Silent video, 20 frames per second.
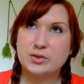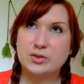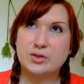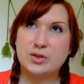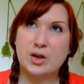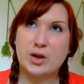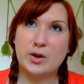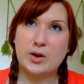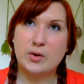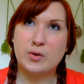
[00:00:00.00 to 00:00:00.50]

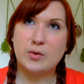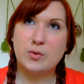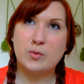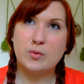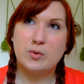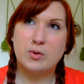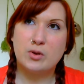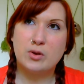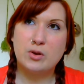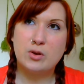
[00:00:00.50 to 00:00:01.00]
so
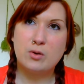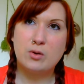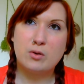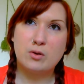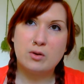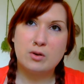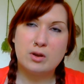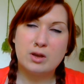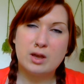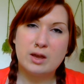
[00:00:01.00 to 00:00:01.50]
you,
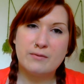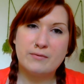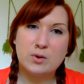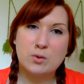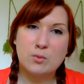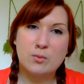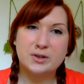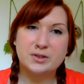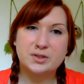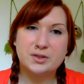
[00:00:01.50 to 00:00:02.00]
if you
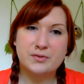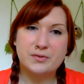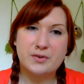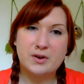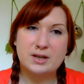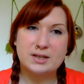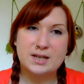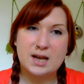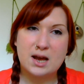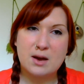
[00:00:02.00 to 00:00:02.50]
want to
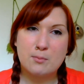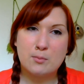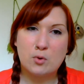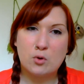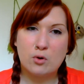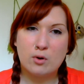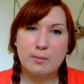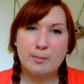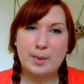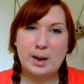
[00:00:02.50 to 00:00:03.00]
find out
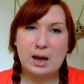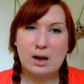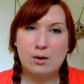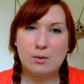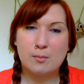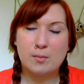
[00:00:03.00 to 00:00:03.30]
more about